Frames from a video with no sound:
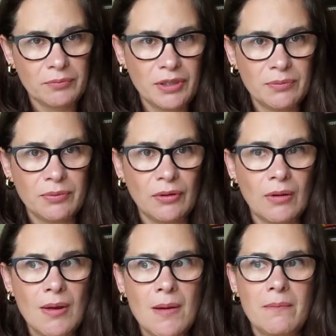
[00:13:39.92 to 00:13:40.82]

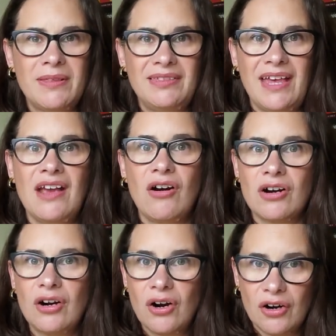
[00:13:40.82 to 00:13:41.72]
people, but they
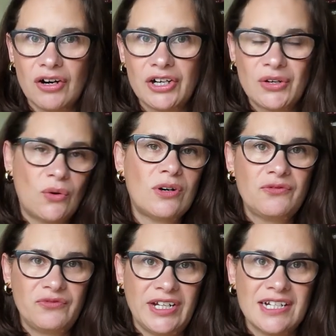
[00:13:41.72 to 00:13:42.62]
are
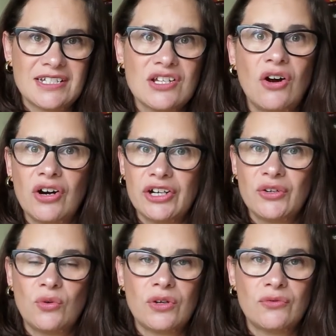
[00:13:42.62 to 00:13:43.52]
hardcore fans,
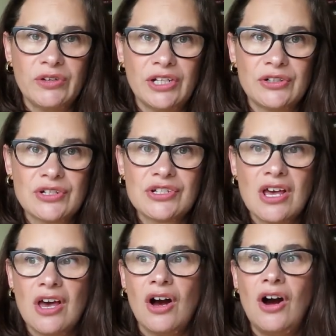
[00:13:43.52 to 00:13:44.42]
hardcore readers,
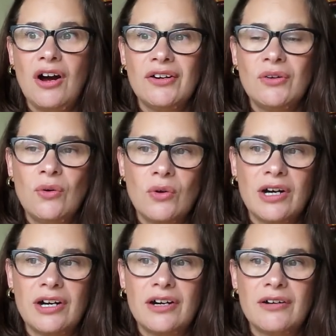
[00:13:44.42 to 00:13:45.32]

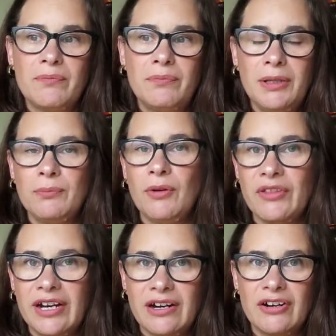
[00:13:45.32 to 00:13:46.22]
hardcore people
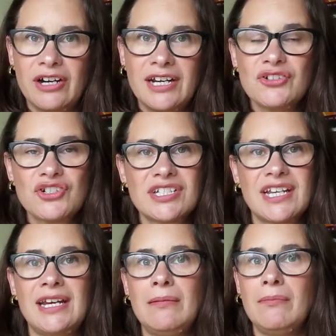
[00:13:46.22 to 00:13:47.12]
that are
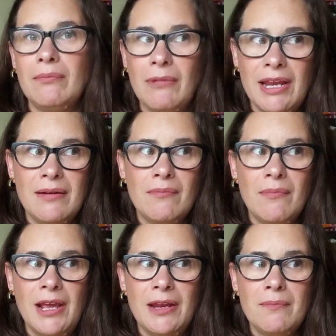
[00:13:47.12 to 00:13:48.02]
interested in,
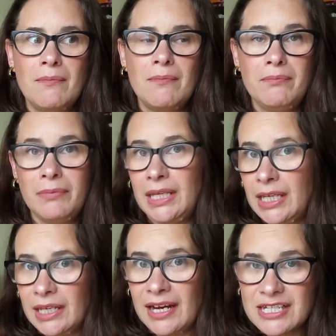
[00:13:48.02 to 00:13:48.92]
in, in
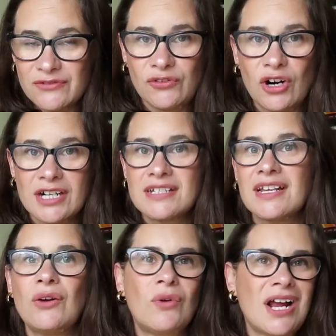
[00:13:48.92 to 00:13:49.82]
me as far as
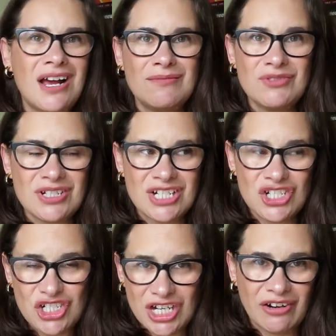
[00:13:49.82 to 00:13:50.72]
like what I'm
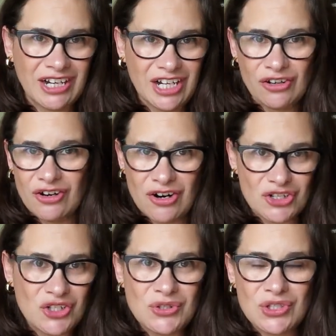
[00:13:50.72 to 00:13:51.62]
sharing here
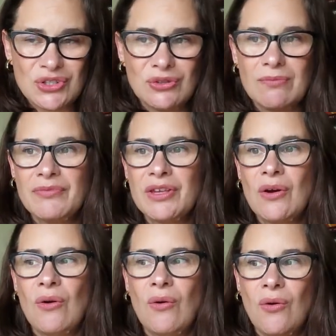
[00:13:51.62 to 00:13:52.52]
on YouTube
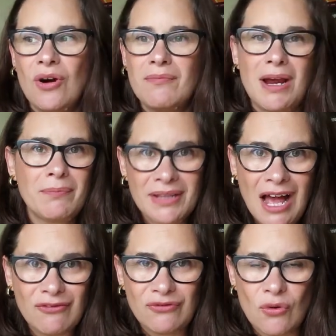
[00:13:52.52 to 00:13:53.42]
or my
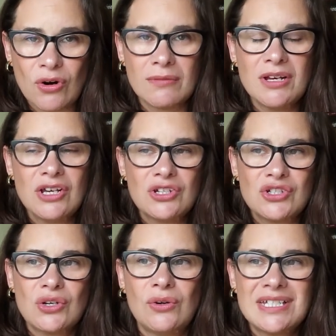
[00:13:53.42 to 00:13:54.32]
platform.
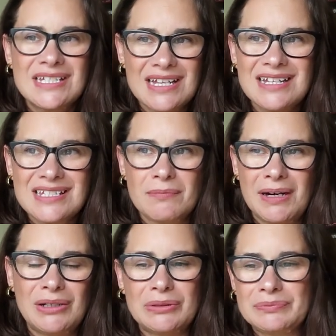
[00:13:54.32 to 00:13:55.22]
So it's less
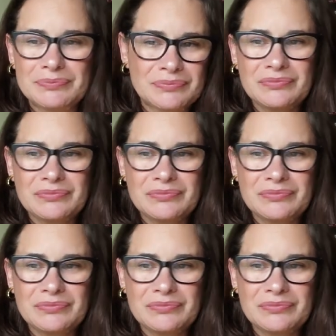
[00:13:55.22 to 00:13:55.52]
about